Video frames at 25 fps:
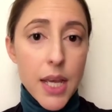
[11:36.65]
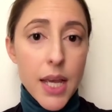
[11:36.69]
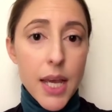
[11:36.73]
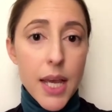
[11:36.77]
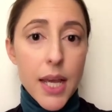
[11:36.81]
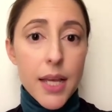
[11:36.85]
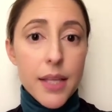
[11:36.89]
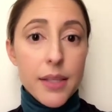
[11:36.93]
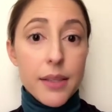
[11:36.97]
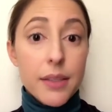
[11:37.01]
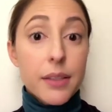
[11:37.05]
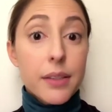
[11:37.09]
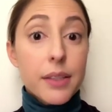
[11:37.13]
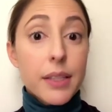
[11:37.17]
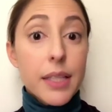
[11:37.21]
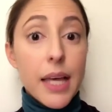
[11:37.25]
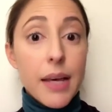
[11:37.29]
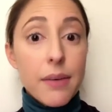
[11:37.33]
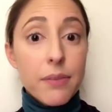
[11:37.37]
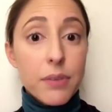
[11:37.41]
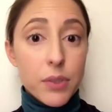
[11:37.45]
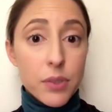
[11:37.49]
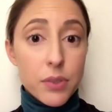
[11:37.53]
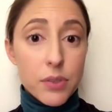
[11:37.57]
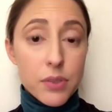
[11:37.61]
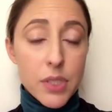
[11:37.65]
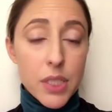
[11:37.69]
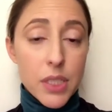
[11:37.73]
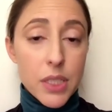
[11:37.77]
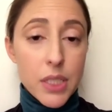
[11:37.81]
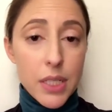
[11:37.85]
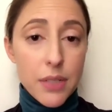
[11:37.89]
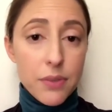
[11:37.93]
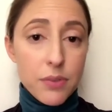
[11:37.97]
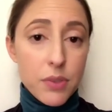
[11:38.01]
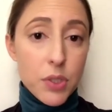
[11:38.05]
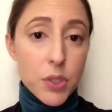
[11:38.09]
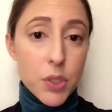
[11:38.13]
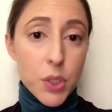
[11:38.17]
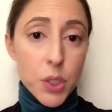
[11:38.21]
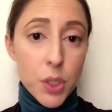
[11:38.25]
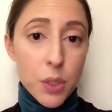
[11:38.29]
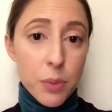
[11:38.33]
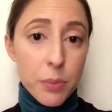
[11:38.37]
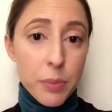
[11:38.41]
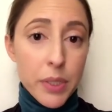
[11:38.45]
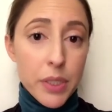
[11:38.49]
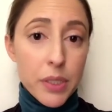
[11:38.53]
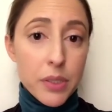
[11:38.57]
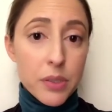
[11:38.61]
and the levels that they've
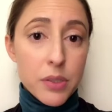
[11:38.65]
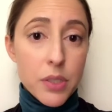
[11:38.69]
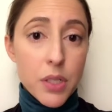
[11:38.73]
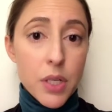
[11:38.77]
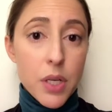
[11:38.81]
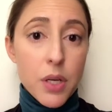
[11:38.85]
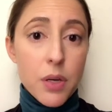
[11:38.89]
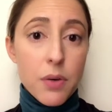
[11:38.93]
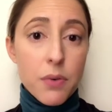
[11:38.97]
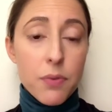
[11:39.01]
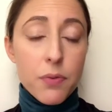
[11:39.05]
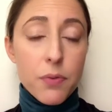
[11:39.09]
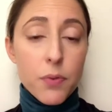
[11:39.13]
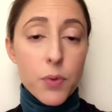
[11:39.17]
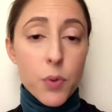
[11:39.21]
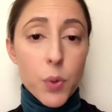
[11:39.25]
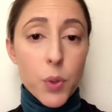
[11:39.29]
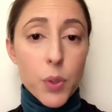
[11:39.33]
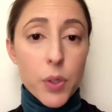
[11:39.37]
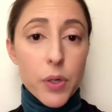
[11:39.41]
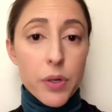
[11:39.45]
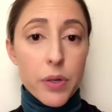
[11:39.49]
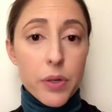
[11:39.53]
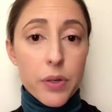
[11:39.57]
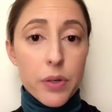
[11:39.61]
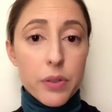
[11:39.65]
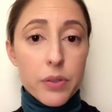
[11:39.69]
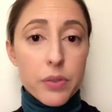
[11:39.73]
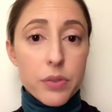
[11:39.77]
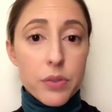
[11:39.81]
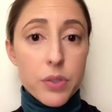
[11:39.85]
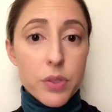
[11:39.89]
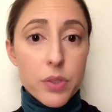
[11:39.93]
determined for